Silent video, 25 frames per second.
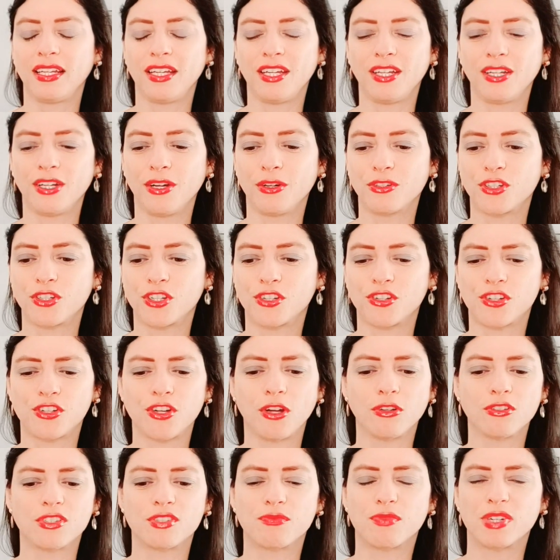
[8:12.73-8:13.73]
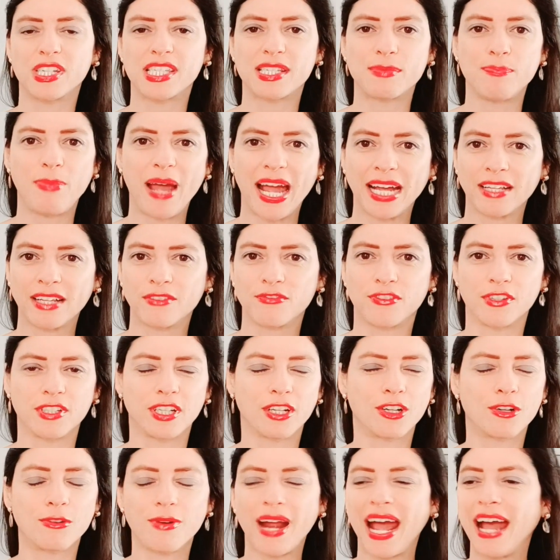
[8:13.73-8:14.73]
you know, she shows respect for the
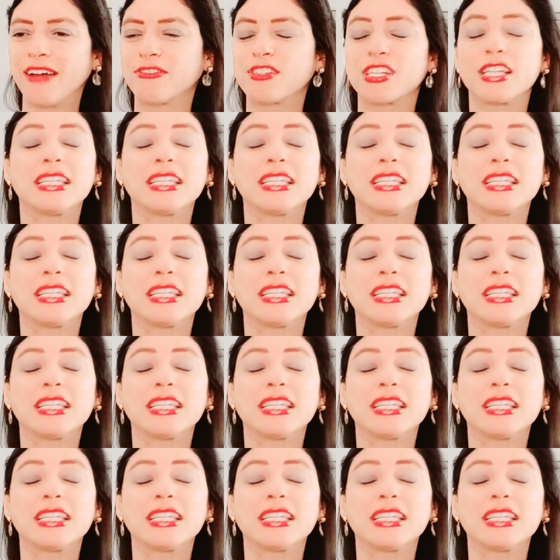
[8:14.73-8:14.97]
craft.